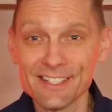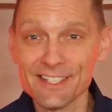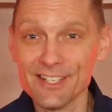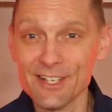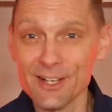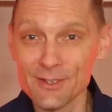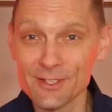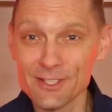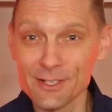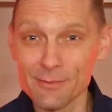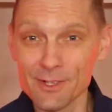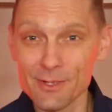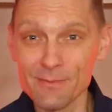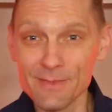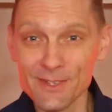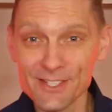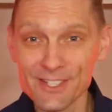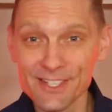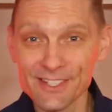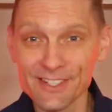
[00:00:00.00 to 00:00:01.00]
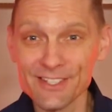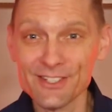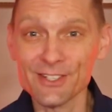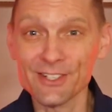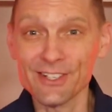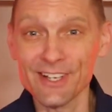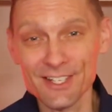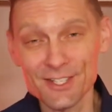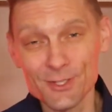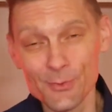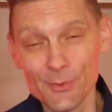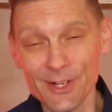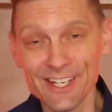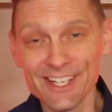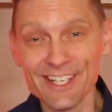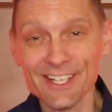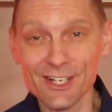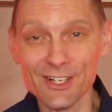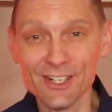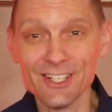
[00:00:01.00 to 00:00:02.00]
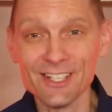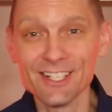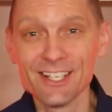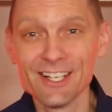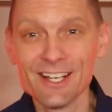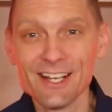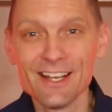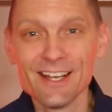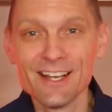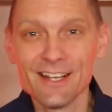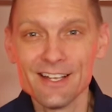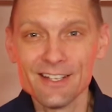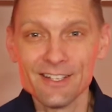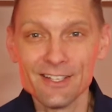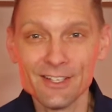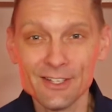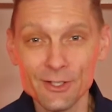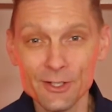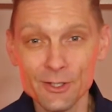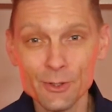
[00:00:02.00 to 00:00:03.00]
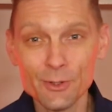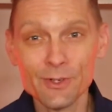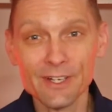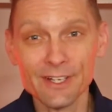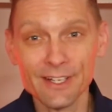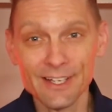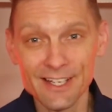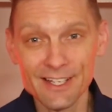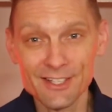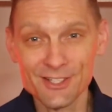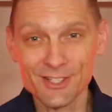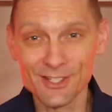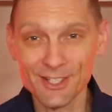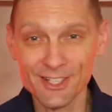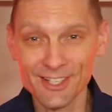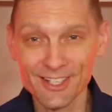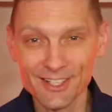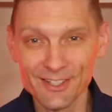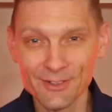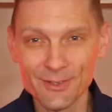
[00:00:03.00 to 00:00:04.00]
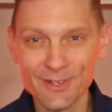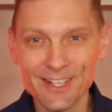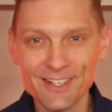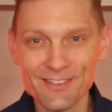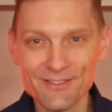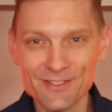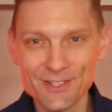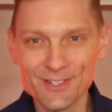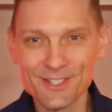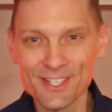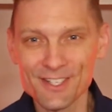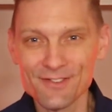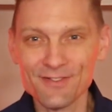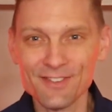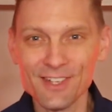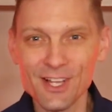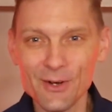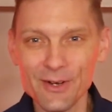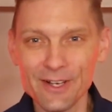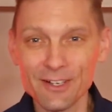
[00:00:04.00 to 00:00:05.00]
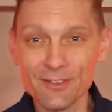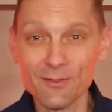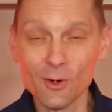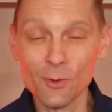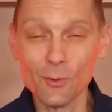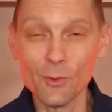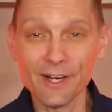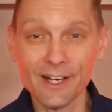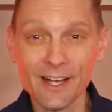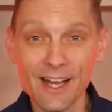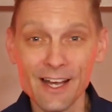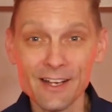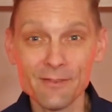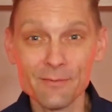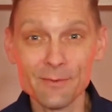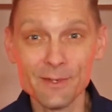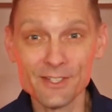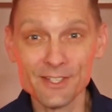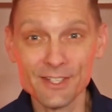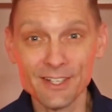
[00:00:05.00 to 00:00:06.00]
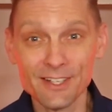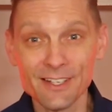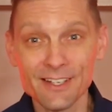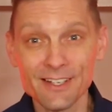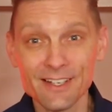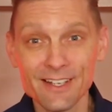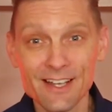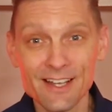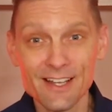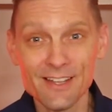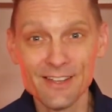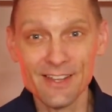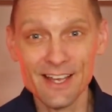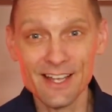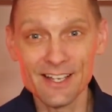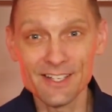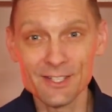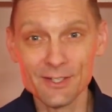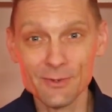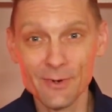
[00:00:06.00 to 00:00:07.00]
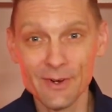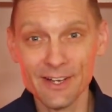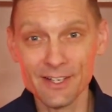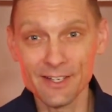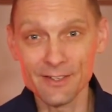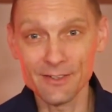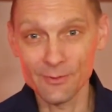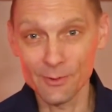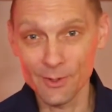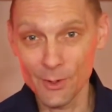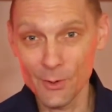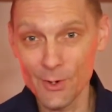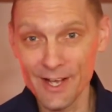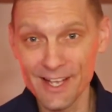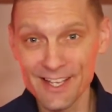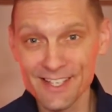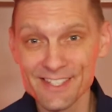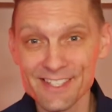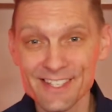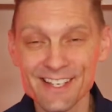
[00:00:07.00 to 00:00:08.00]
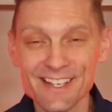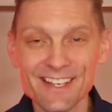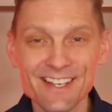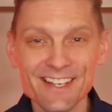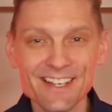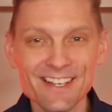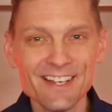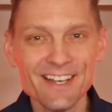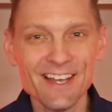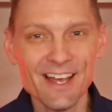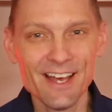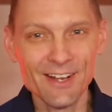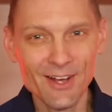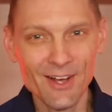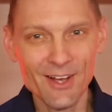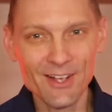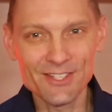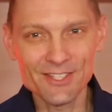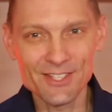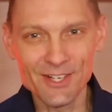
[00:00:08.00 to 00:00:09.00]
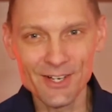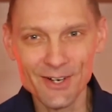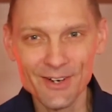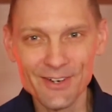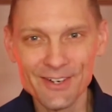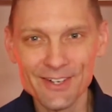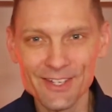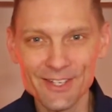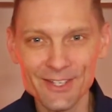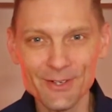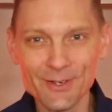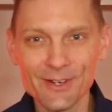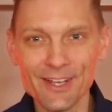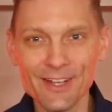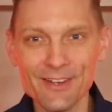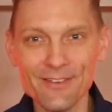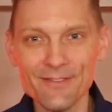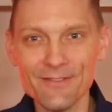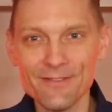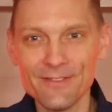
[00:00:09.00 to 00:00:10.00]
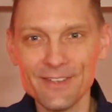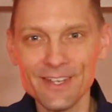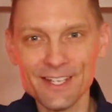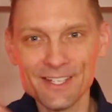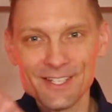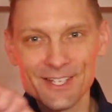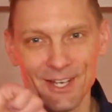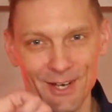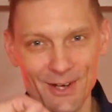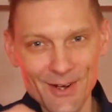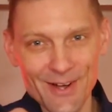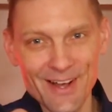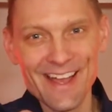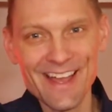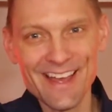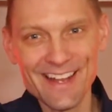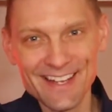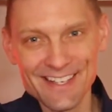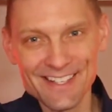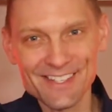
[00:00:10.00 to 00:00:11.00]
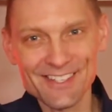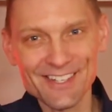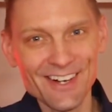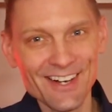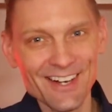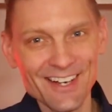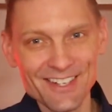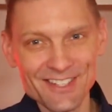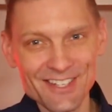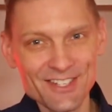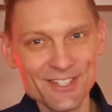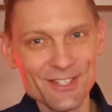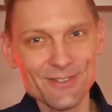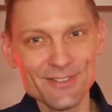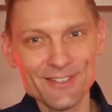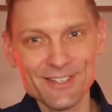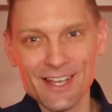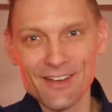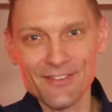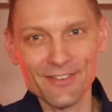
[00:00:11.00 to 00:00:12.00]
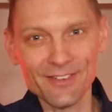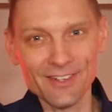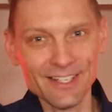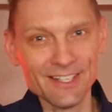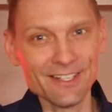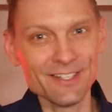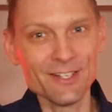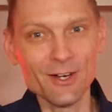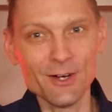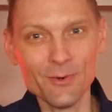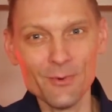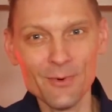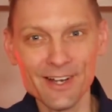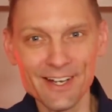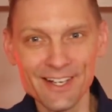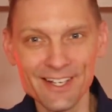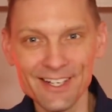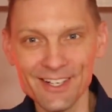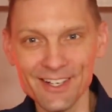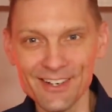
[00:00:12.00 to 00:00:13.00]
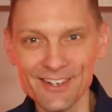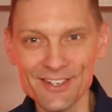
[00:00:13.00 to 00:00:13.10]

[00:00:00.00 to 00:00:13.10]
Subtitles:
to know some of the music that your guests want to hear. You can get your creative juices flowing for what kind of music that you want to request. And also, you can veto any songs that you definitely don't want to hear